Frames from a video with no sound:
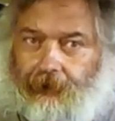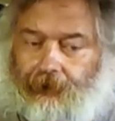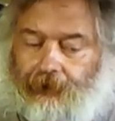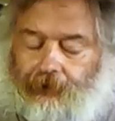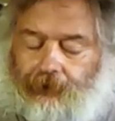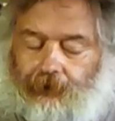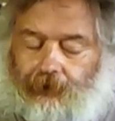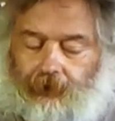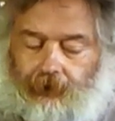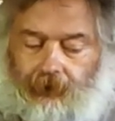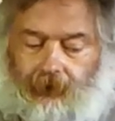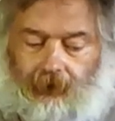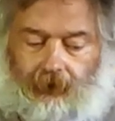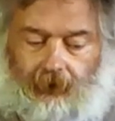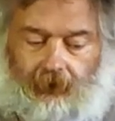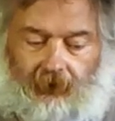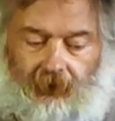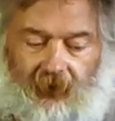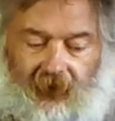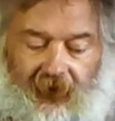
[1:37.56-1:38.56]

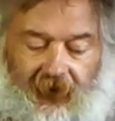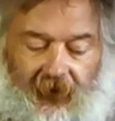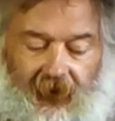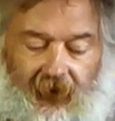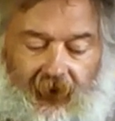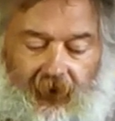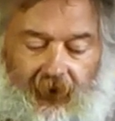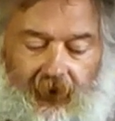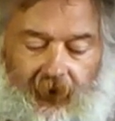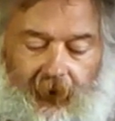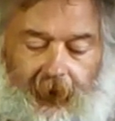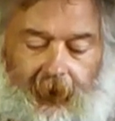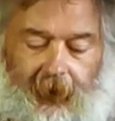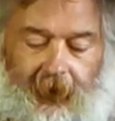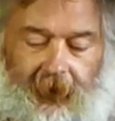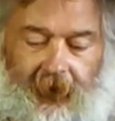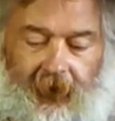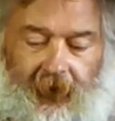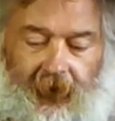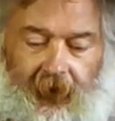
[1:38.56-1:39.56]

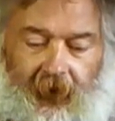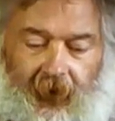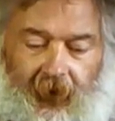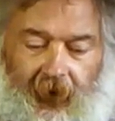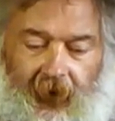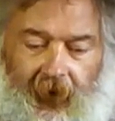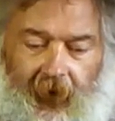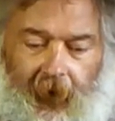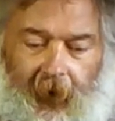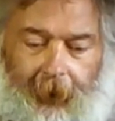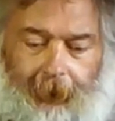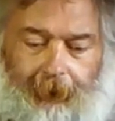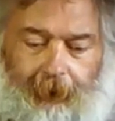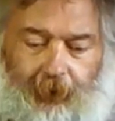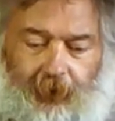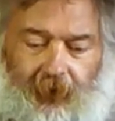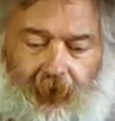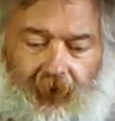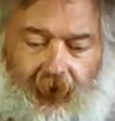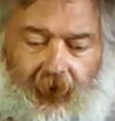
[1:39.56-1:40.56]

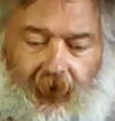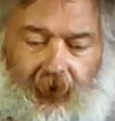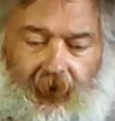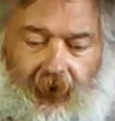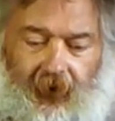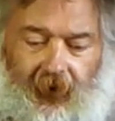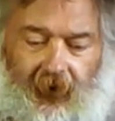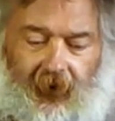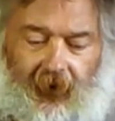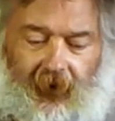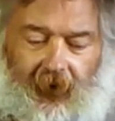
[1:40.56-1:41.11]
Nobody speaks.